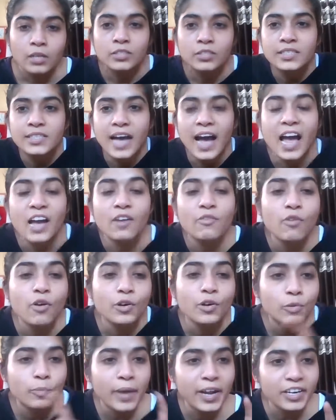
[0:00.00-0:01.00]
Just I
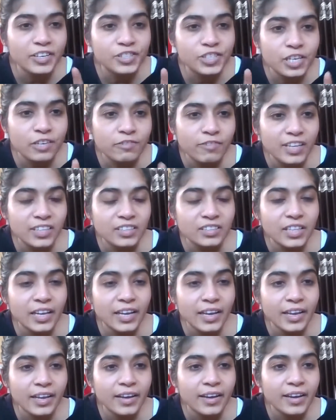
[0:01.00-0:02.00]
want to mention one
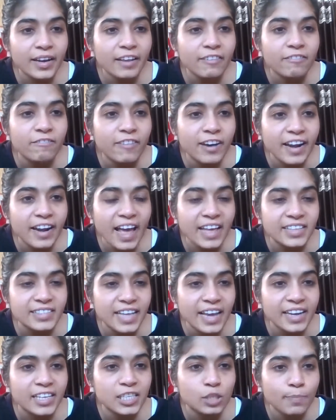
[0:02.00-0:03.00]
thing here. If one has
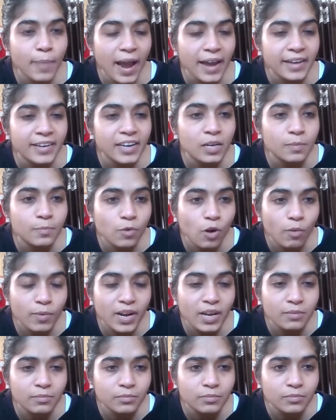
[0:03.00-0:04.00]
any spinal
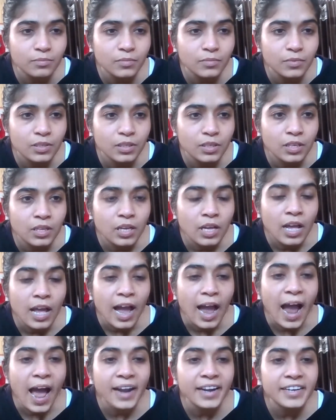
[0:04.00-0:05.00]
problem,
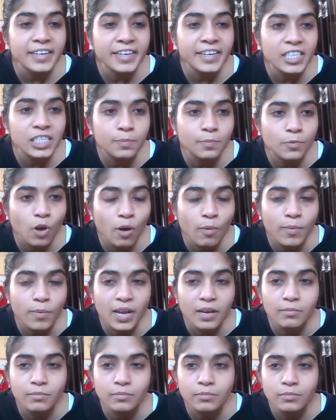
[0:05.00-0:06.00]
any disc
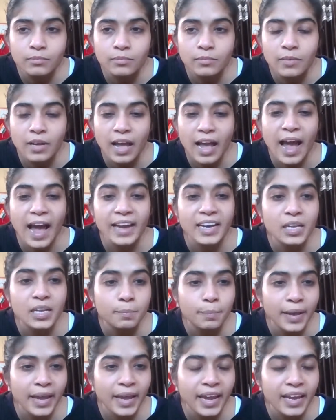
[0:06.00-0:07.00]
problem, any
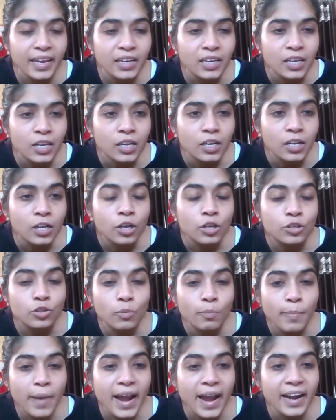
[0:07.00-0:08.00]
pain,
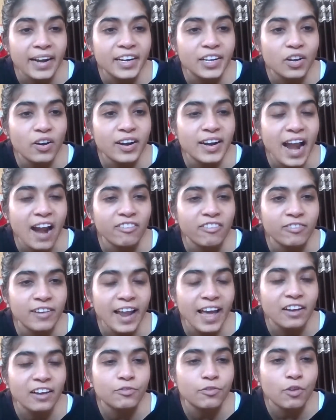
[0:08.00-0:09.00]
so bend your left
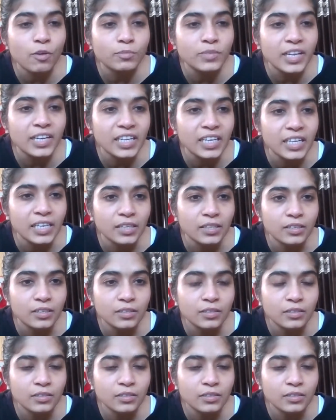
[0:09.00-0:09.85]
leg from the knee.